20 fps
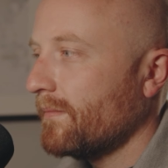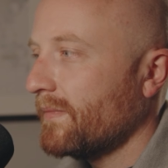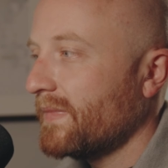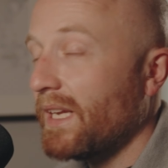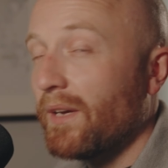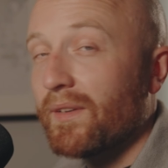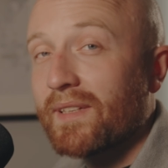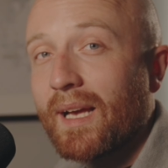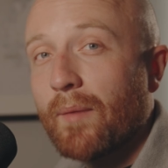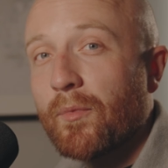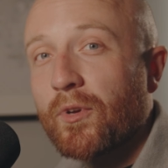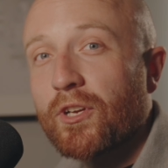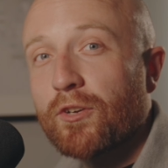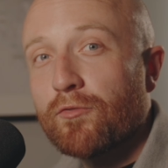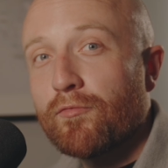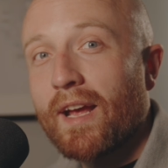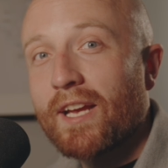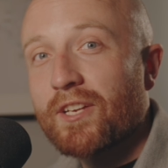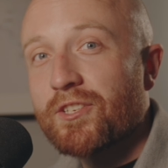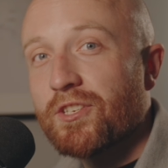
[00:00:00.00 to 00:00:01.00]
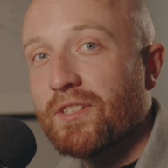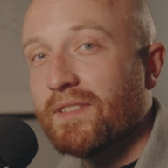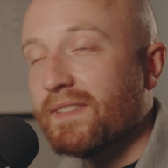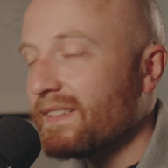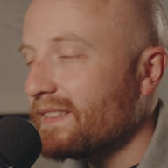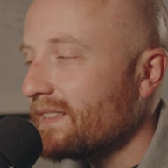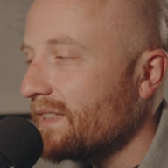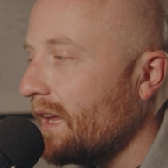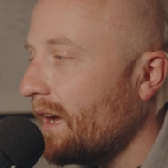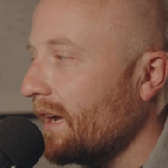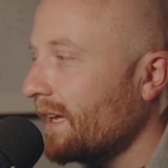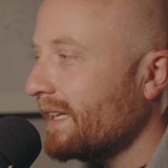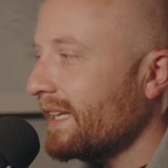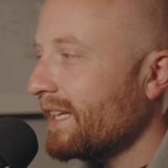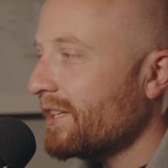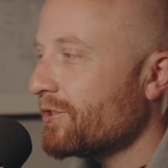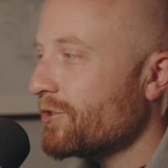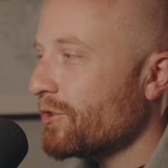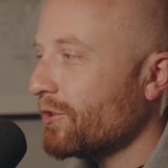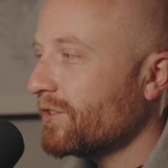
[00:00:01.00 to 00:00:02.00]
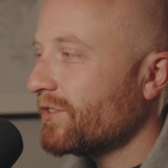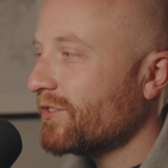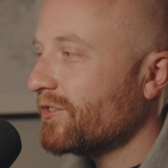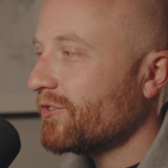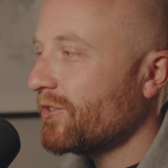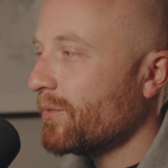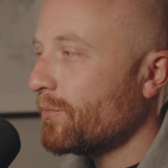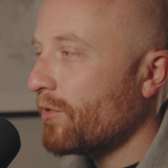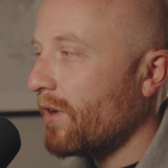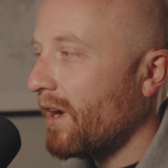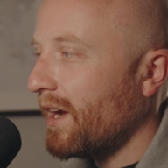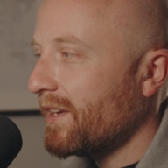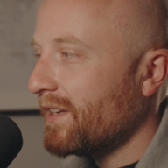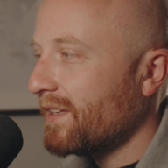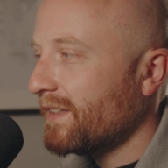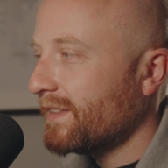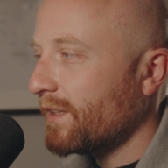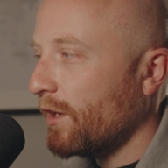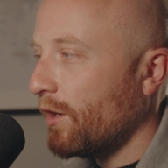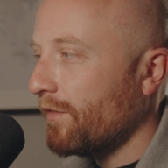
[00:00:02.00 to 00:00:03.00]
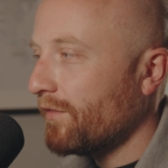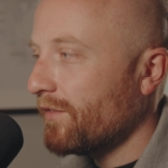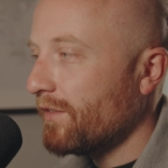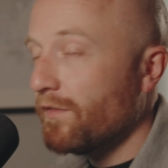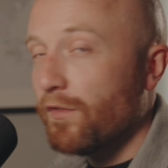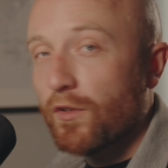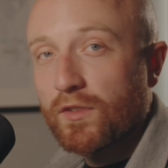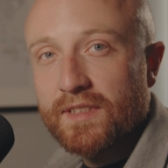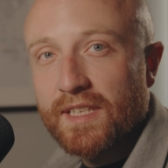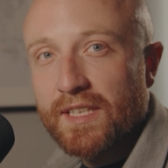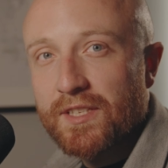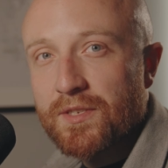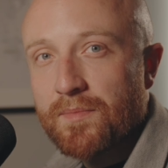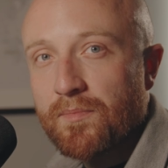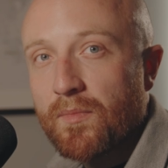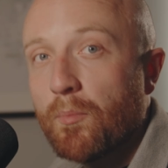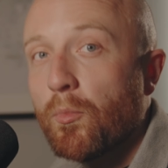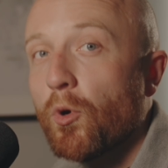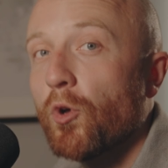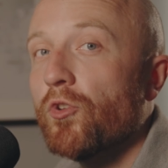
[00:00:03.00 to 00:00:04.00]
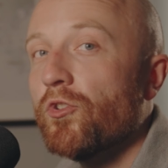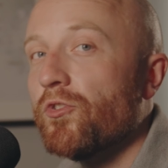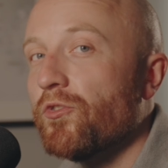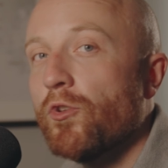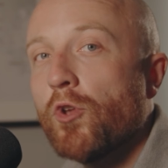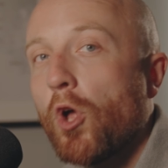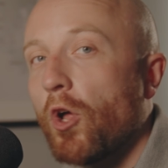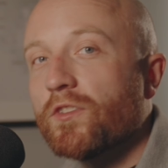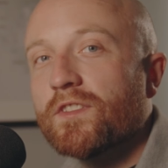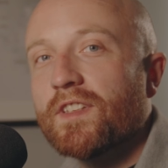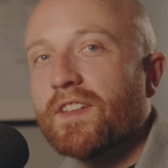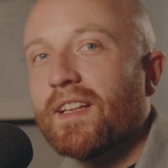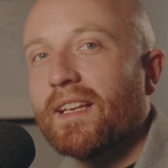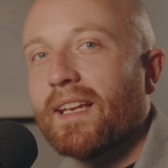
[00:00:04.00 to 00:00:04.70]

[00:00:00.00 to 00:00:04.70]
Now, gamma correction slightly adjusts the brightness of the footage, but not to the